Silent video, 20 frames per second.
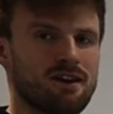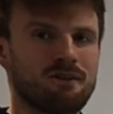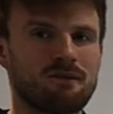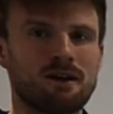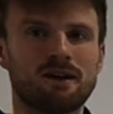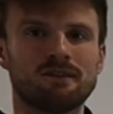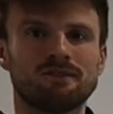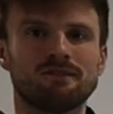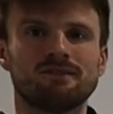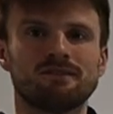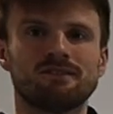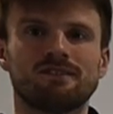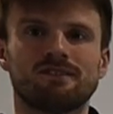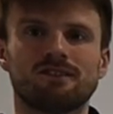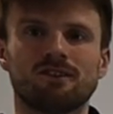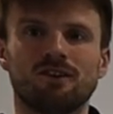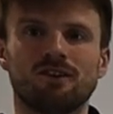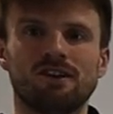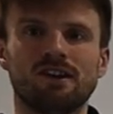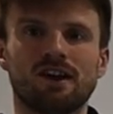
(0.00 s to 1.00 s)
around
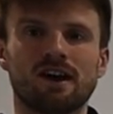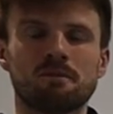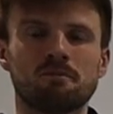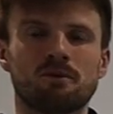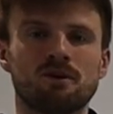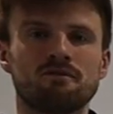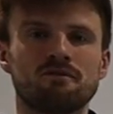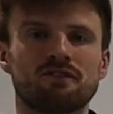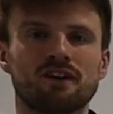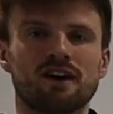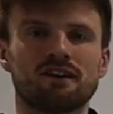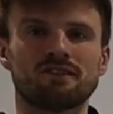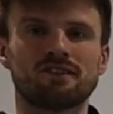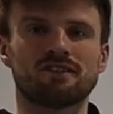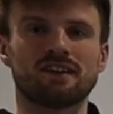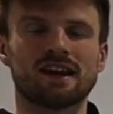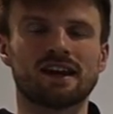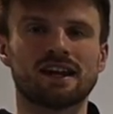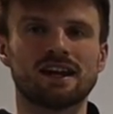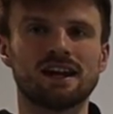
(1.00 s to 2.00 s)
sort of 9.5
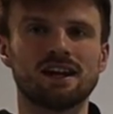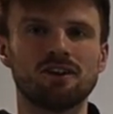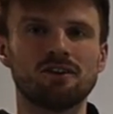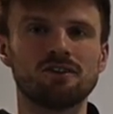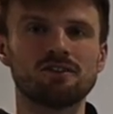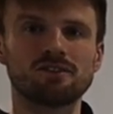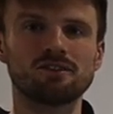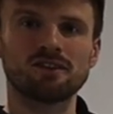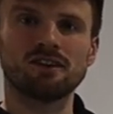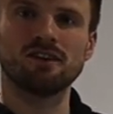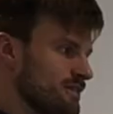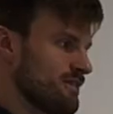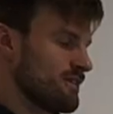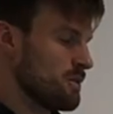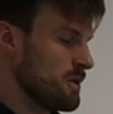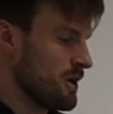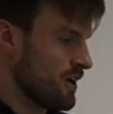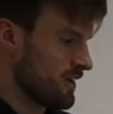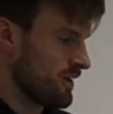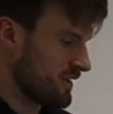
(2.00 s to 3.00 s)
to 10 kilos.
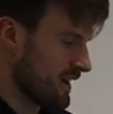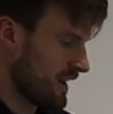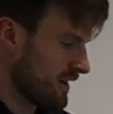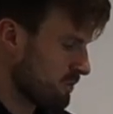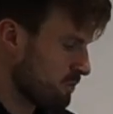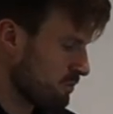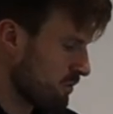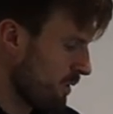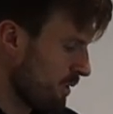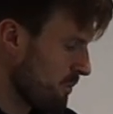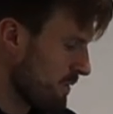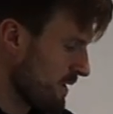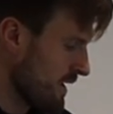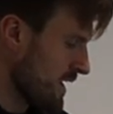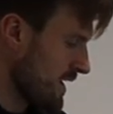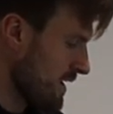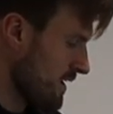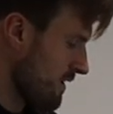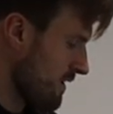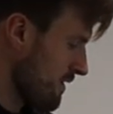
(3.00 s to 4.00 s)
To be honest, that's
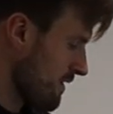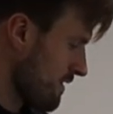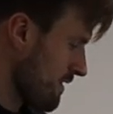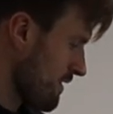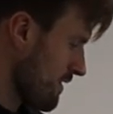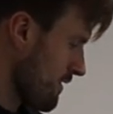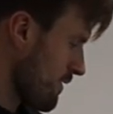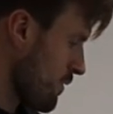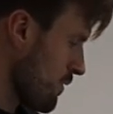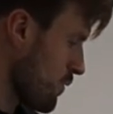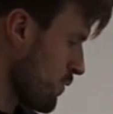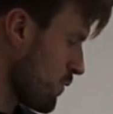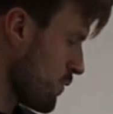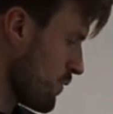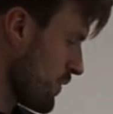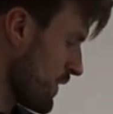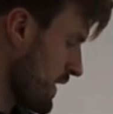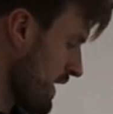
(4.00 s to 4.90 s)
probably all